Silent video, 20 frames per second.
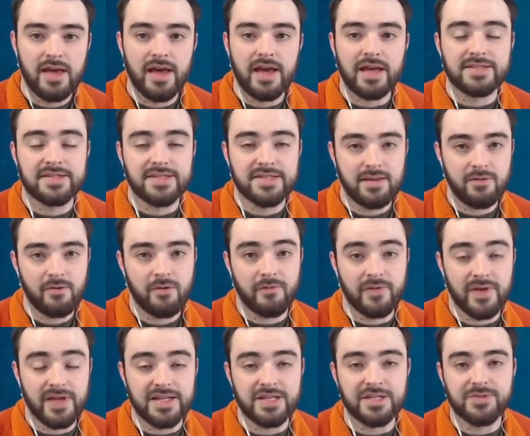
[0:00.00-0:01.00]
and some of
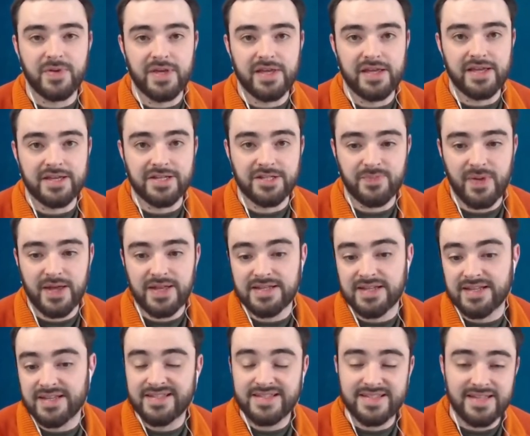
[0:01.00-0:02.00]
it is being
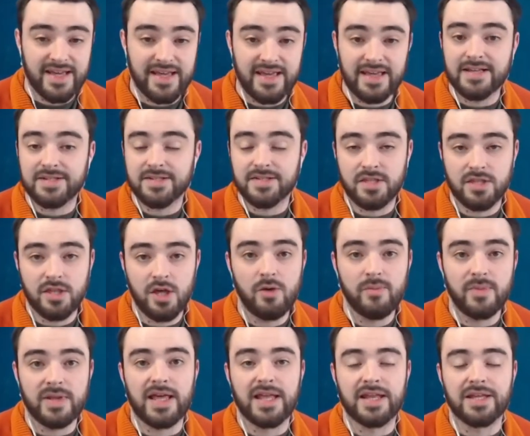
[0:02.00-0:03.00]
expended, say, as
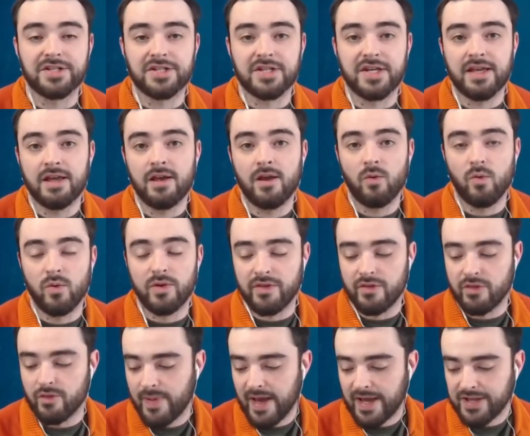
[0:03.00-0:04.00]
thermal energy
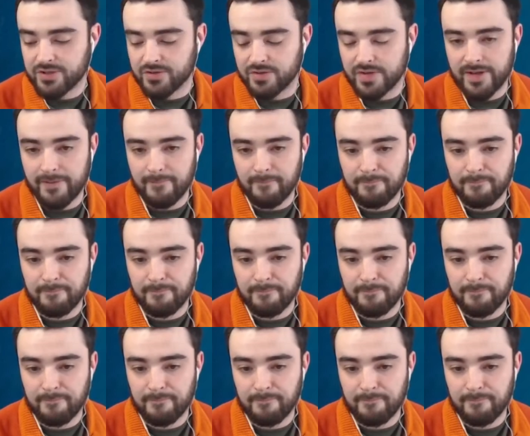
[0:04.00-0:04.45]
within the battery.